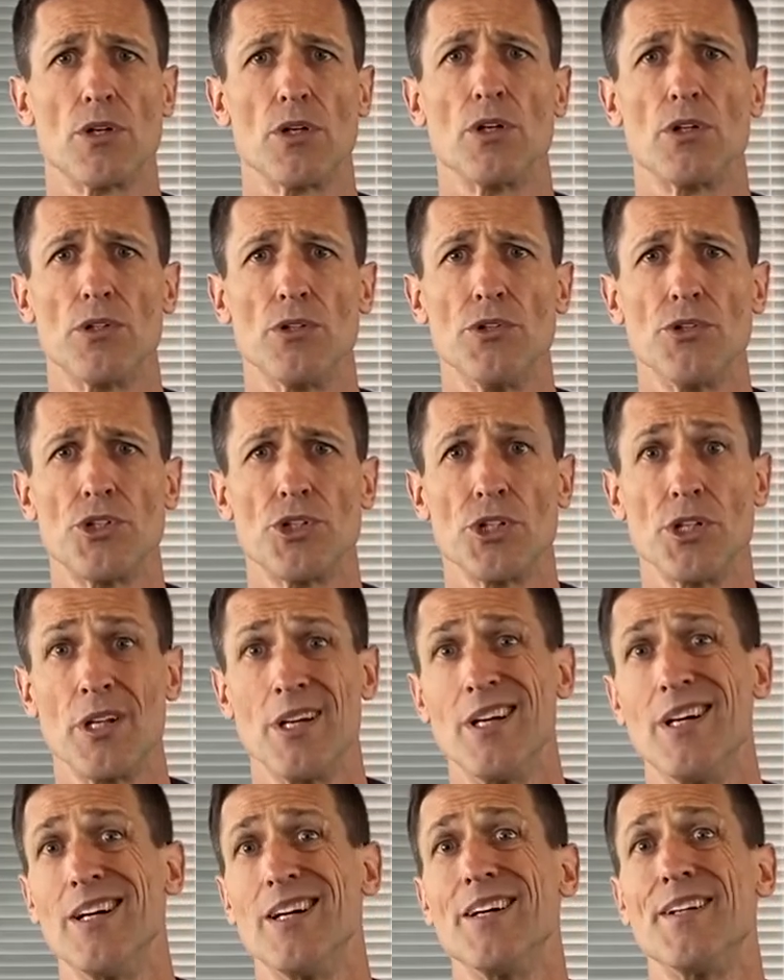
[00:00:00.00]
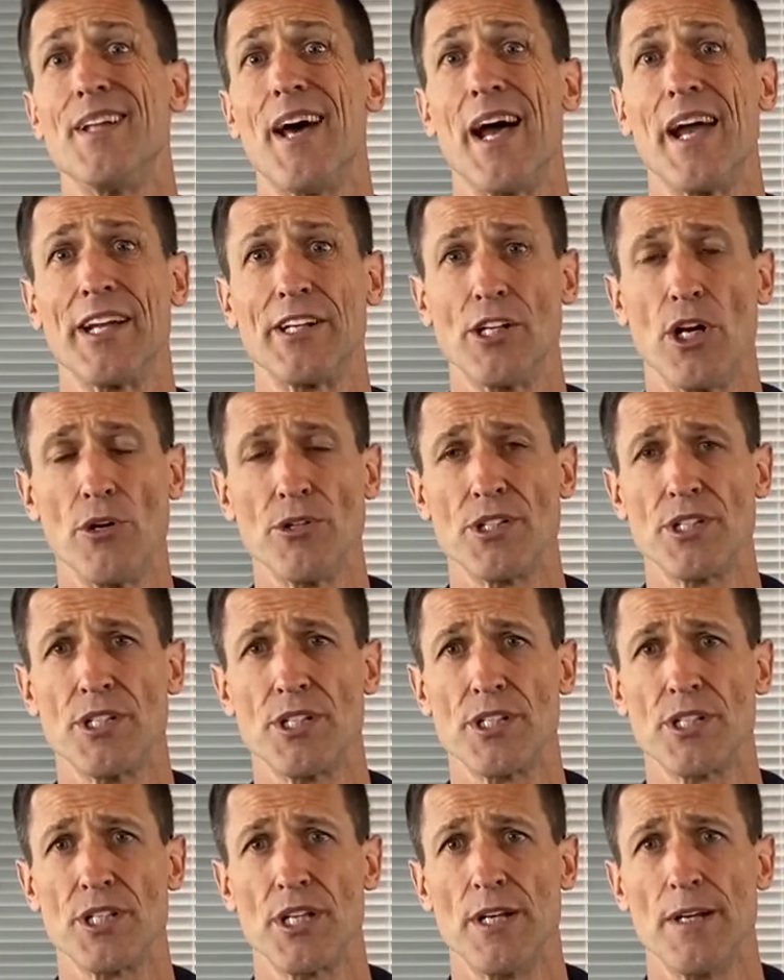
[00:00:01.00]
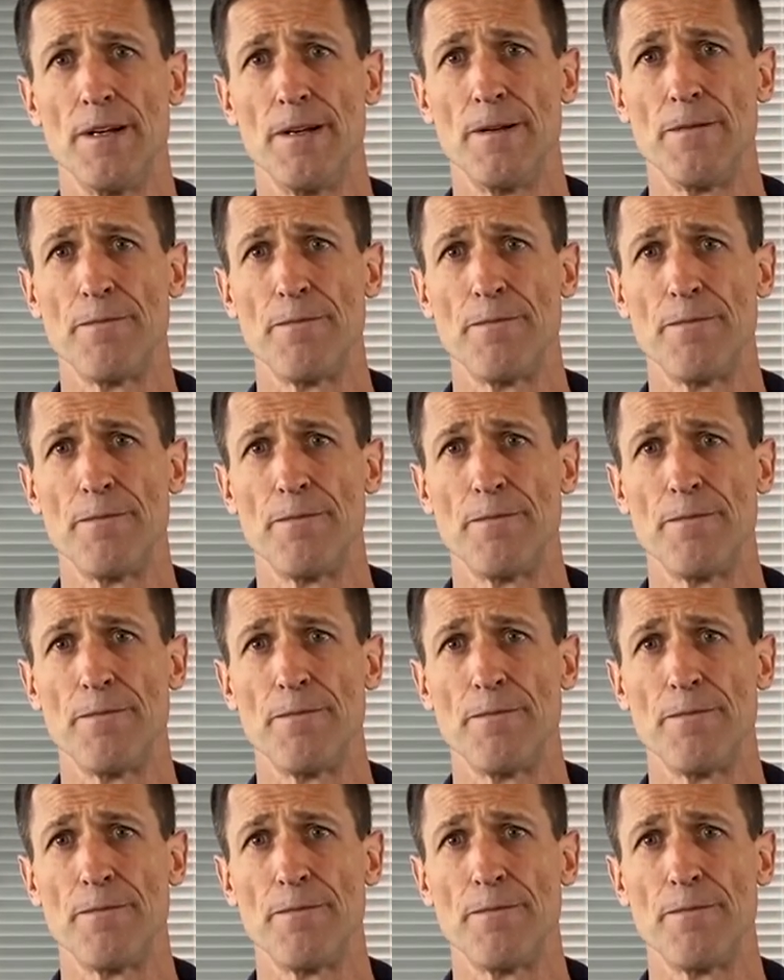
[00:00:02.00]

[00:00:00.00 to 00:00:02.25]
conclusion, a diagnosis,